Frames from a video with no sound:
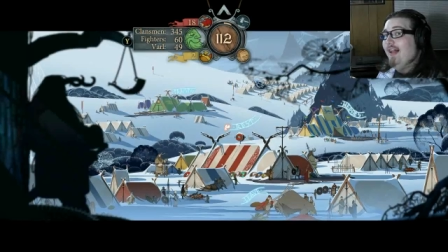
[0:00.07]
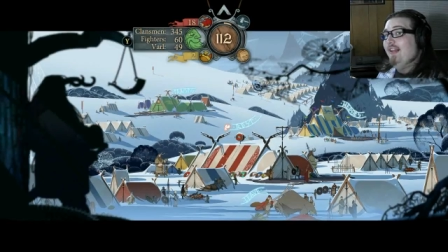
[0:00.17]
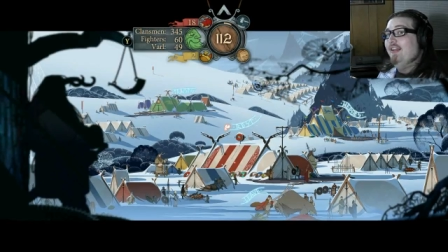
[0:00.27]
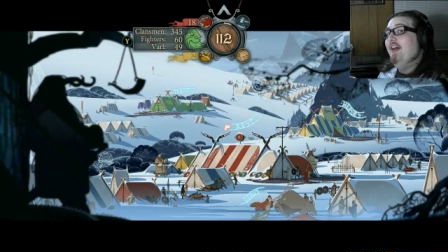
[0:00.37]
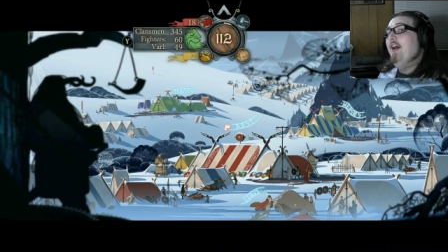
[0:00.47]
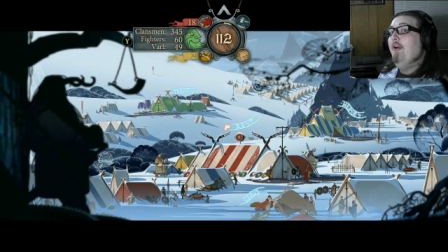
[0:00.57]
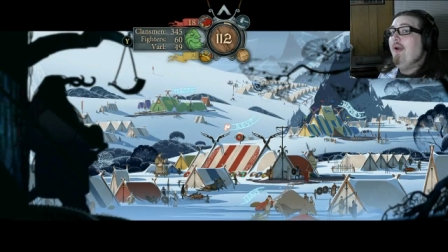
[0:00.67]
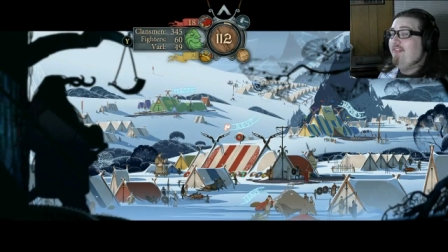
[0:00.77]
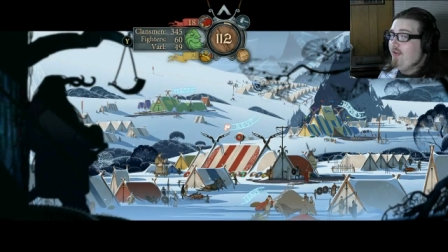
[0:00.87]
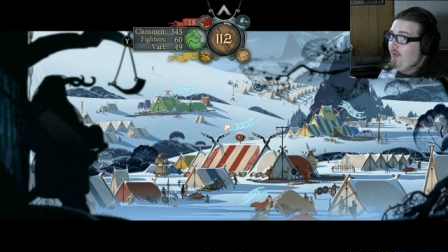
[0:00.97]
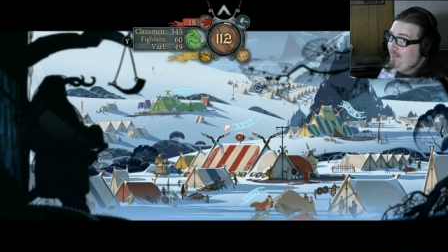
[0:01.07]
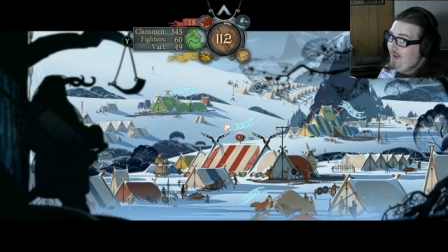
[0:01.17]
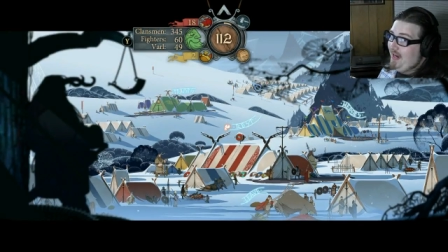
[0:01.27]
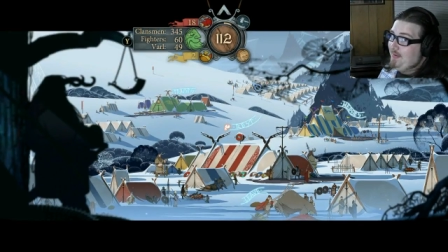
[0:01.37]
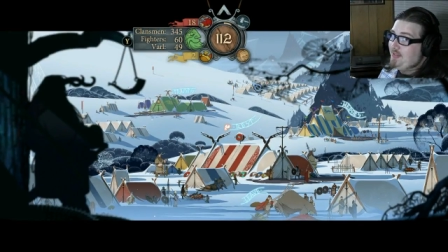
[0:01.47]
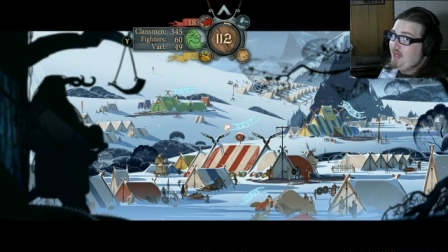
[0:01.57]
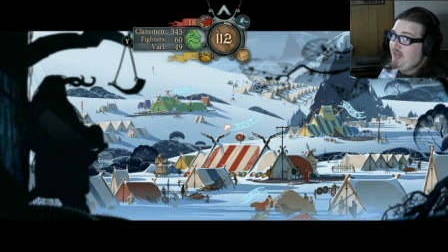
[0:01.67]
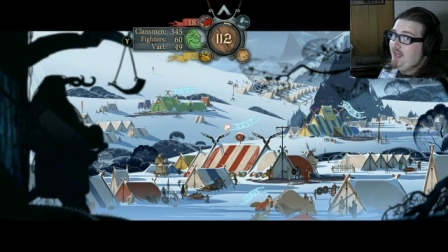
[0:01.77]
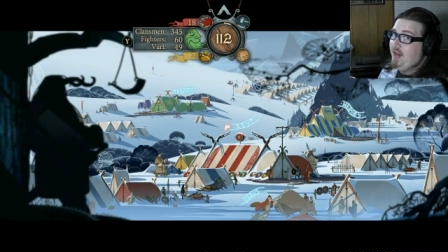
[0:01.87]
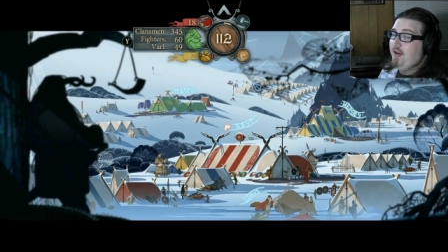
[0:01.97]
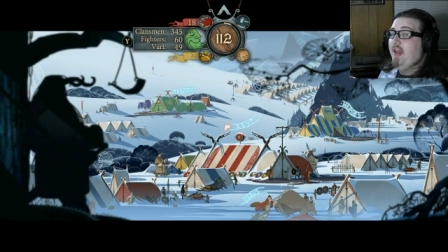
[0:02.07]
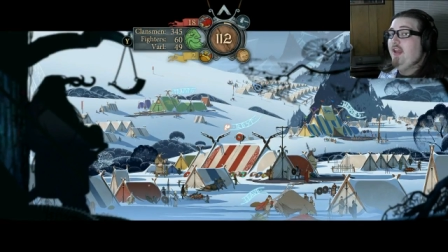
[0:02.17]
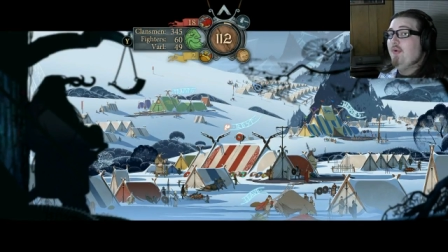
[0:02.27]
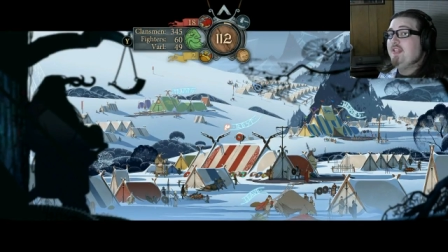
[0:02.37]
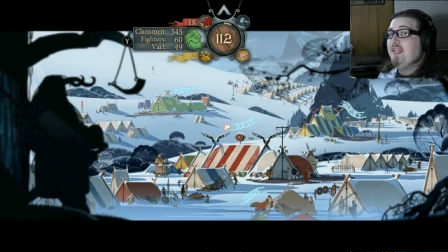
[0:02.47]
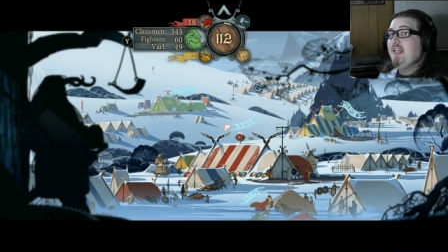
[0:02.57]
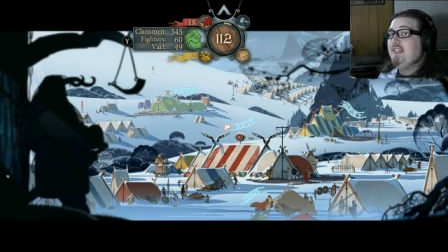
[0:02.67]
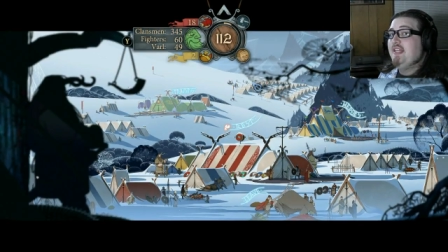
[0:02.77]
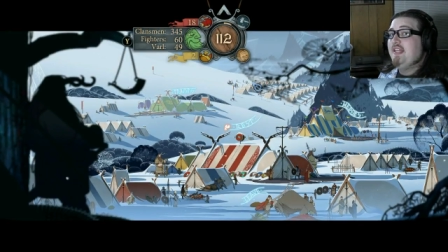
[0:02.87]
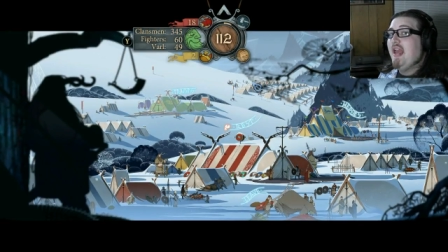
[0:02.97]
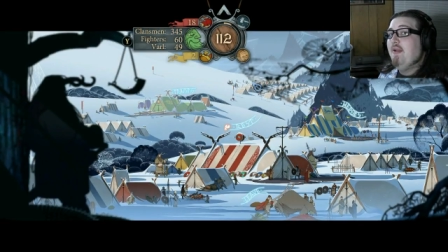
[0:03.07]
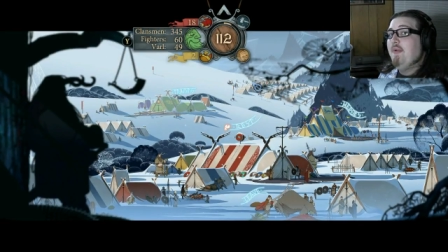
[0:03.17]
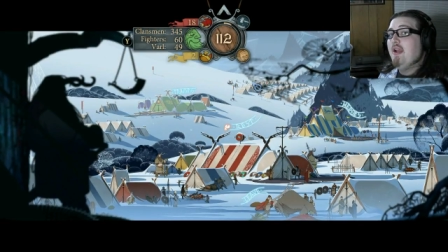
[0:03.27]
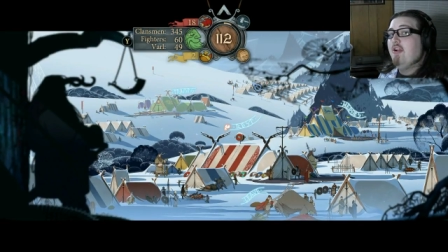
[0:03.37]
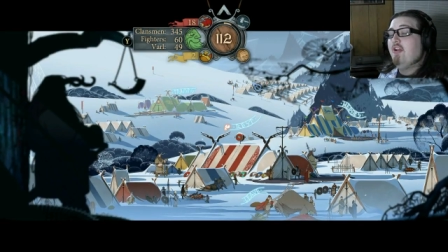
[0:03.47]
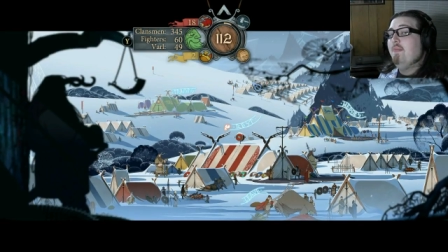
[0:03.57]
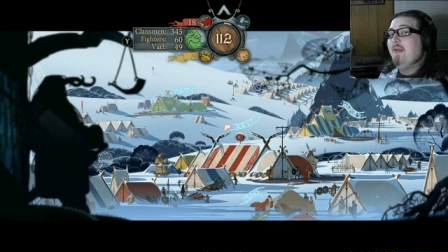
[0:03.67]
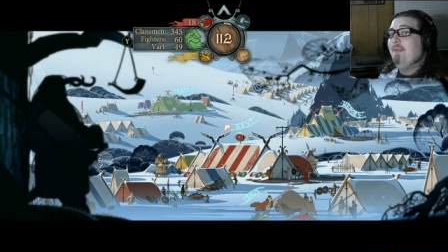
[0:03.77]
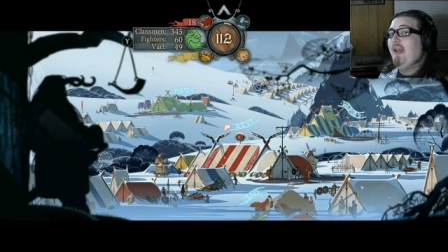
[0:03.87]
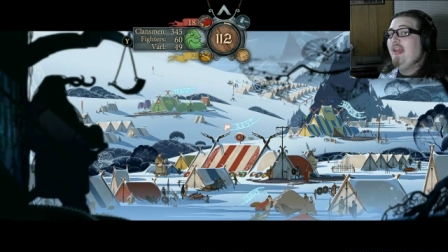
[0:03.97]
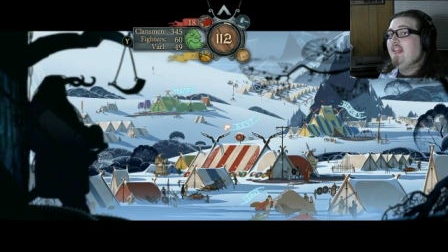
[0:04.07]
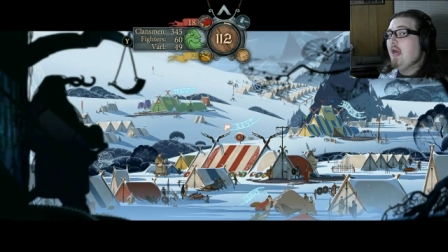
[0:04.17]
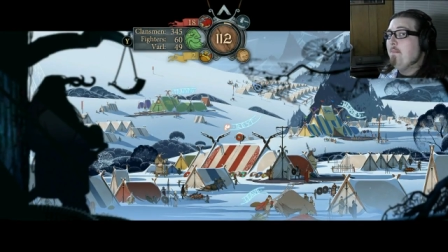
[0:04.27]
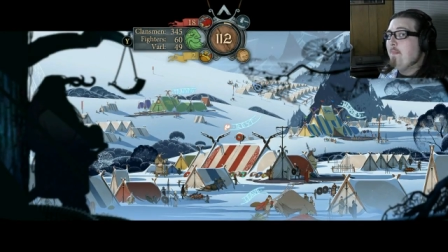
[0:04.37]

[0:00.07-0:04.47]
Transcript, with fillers: Hello everyone, my name is John Quixote, and once again today we are going to be playing the